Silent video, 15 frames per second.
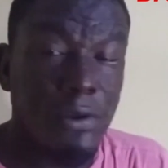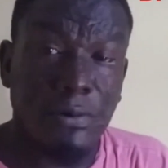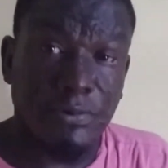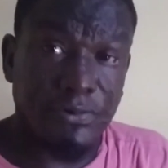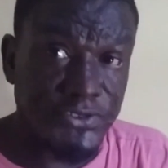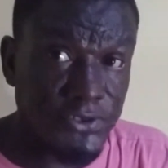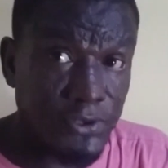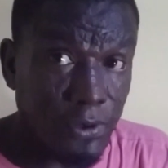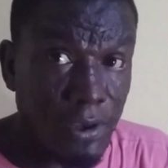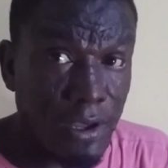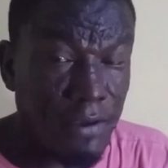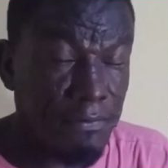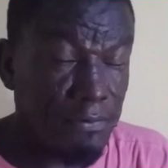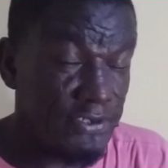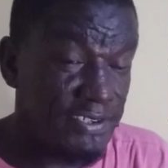we
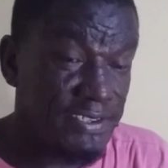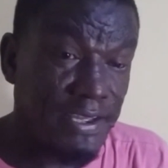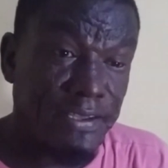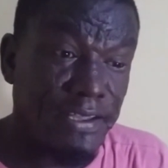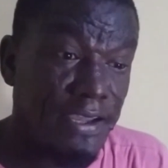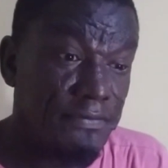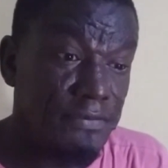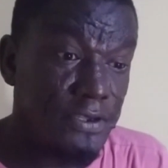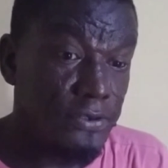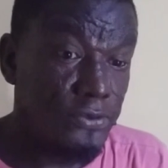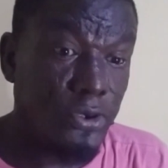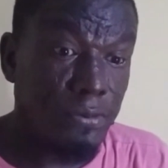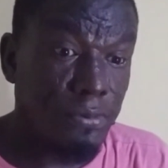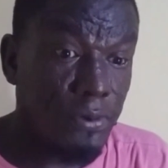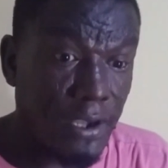start having the
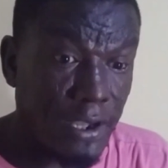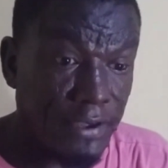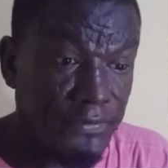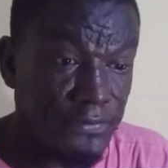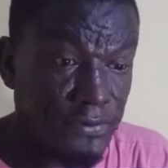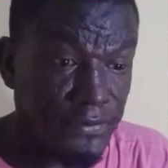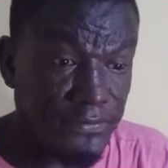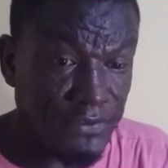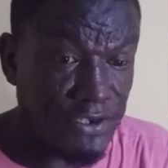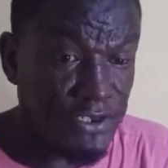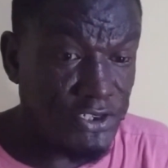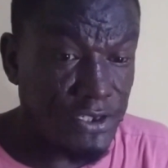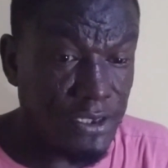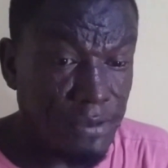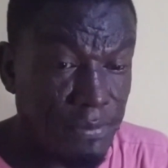double eye for the
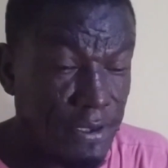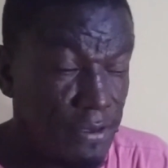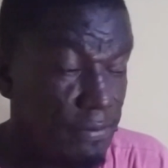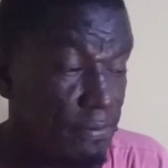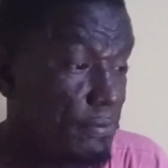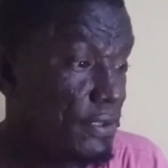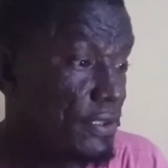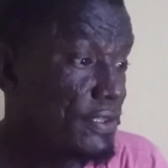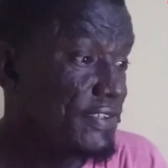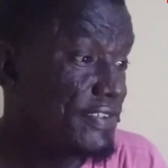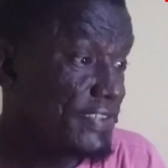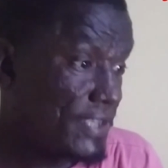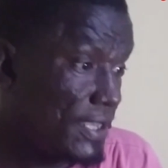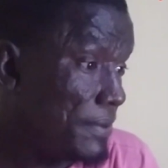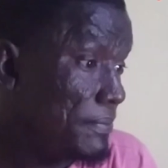VGMA
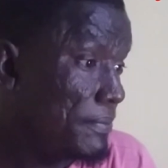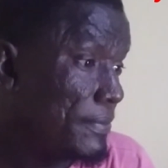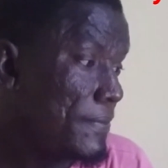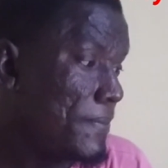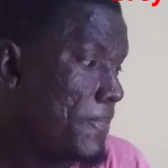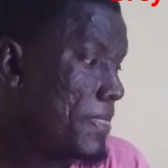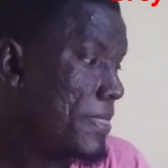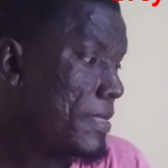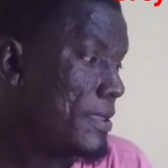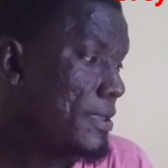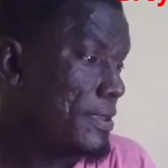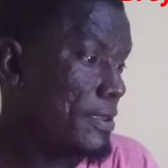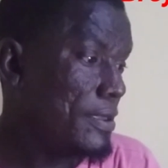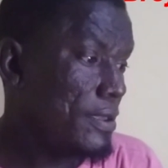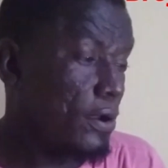scheme.
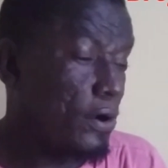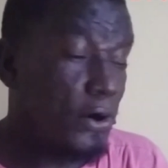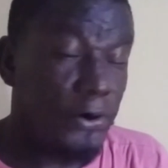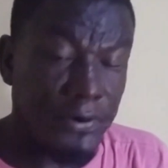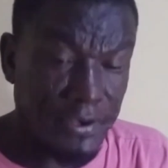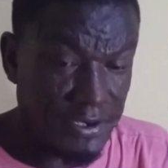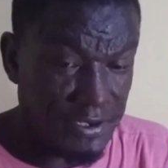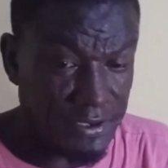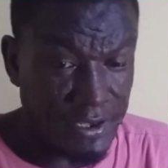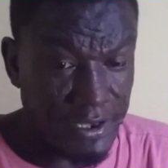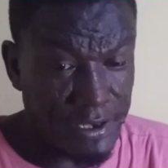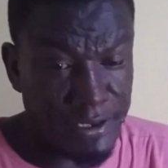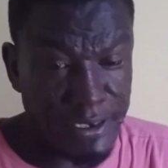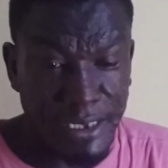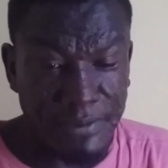Already
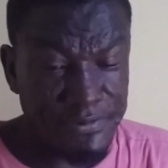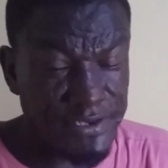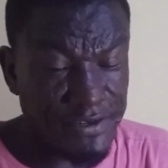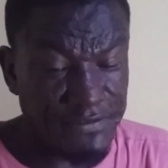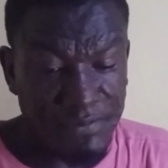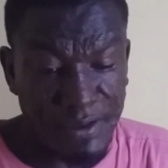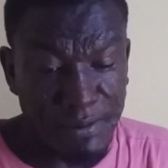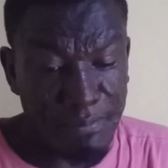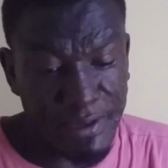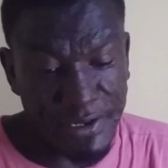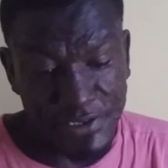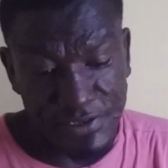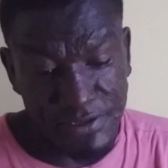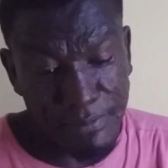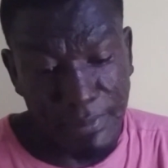their names have been
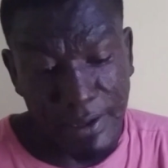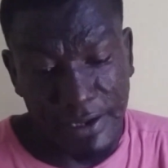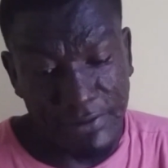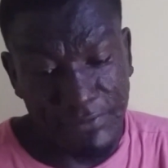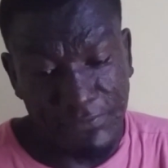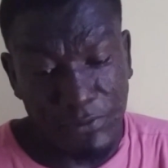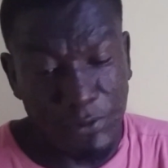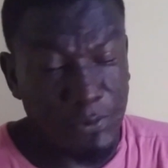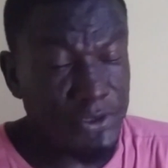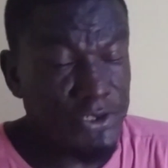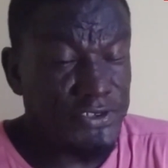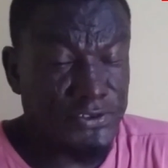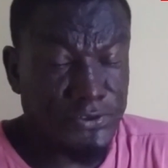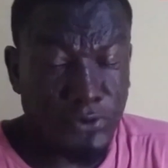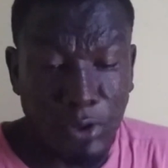mentioned back and forth,
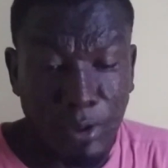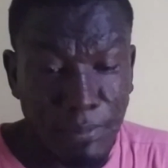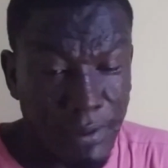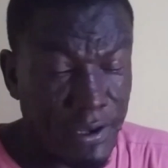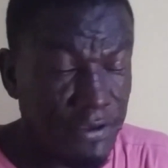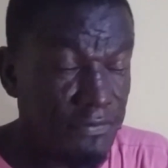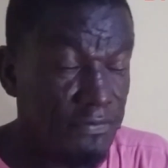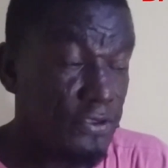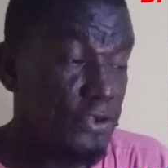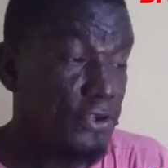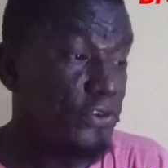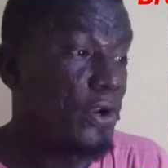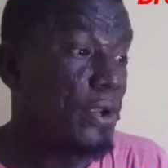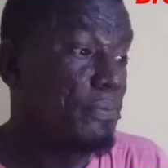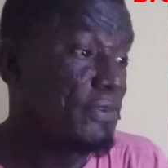which is normal. Even the
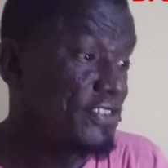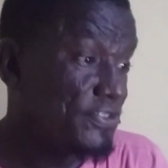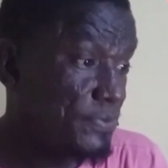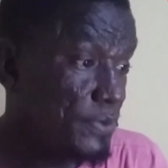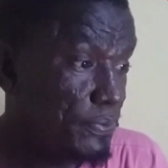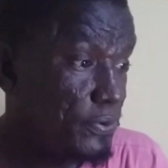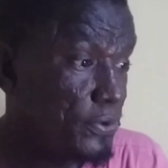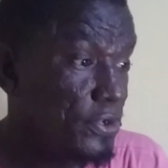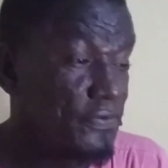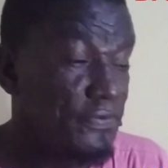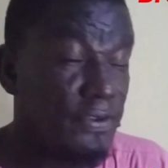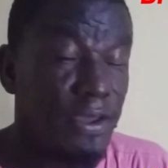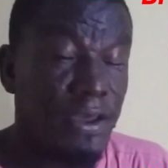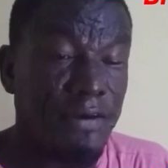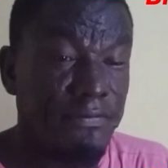Grammys people
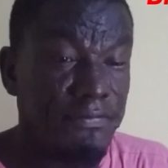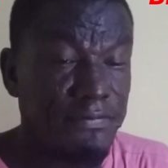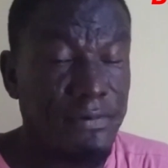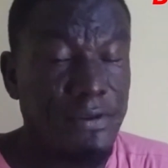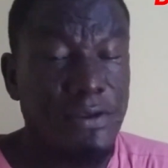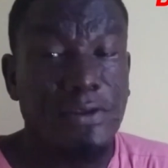even have